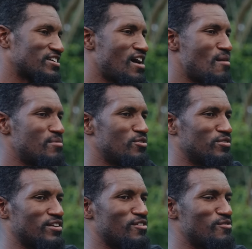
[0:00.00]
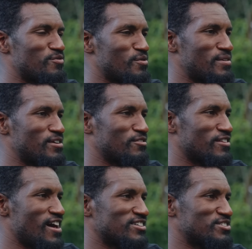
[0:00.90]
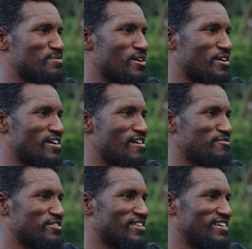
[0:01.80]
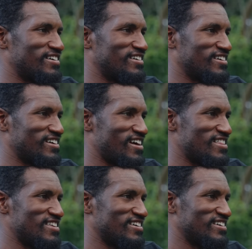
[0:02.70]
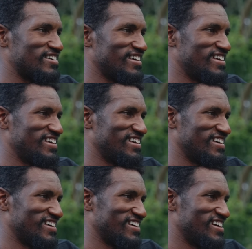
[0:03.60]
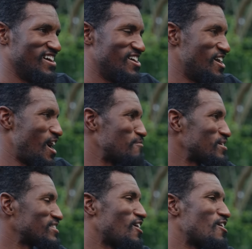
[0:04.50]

I'm known at home for being relaxed about everything, I think. I'm like the